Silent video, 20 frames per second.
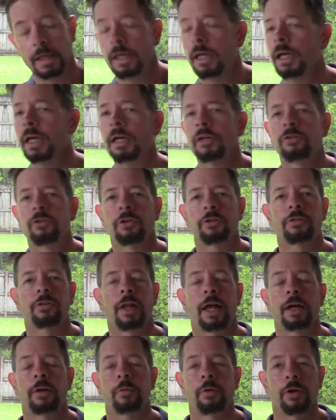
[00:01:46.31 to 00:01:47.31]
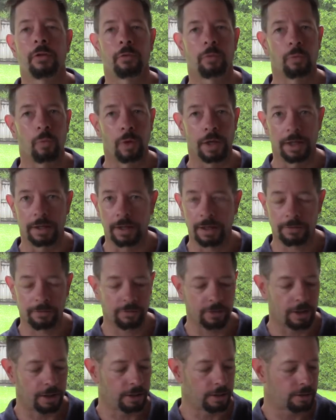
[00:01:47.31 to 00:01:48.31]
And just like with
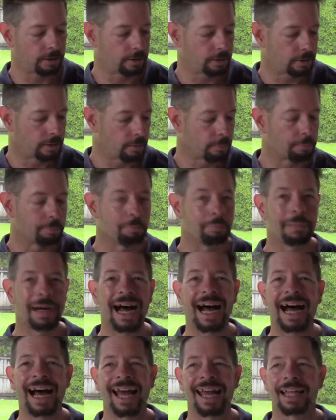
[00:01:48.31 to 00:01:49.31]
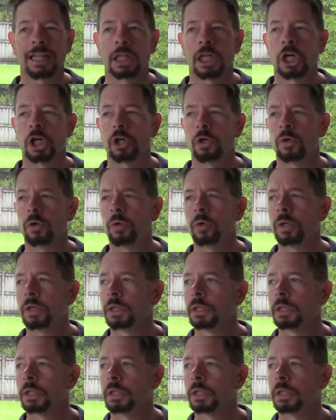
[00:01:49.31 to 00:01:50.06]
Winn-Dixie, Buy Low,